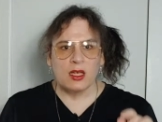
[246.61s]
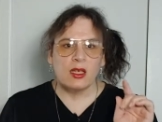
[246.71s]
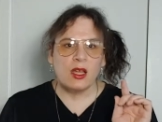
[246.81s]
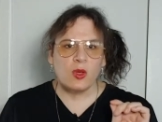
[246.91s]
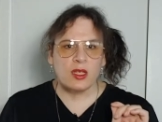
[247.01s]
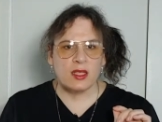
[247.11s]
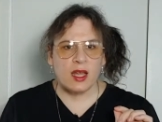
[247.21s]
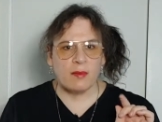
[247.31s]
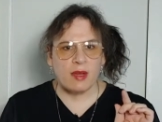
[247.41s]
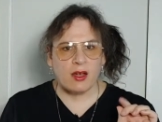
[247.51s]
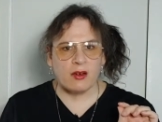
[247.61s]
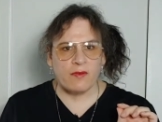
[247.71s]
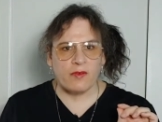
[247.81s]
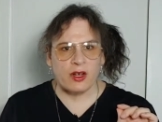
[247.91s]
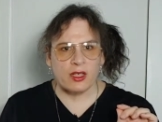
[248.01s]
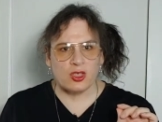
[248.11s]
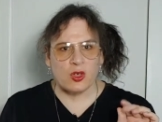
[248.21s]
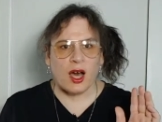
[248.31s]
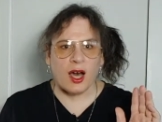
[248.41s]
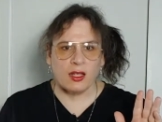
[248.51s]
Notice that I'm not referring
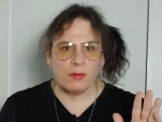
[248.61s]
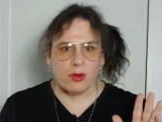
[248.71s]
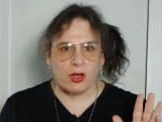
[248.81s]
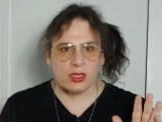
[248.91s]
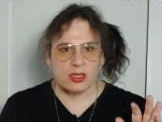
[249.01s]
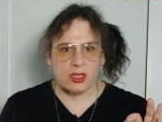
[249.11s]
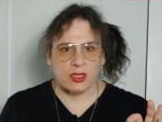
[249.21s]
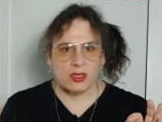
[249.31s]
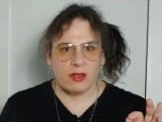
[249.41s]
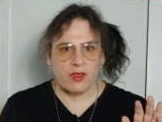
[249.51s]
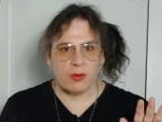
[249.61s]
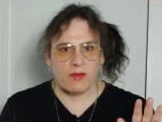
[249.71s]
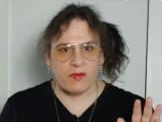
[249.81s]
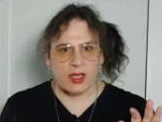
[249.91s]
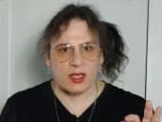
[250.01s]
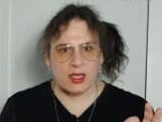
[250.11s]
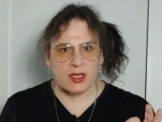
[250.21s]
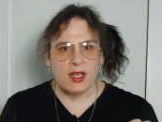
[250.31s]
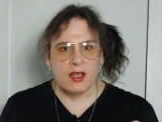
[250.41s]
to all abortions of human fetuses,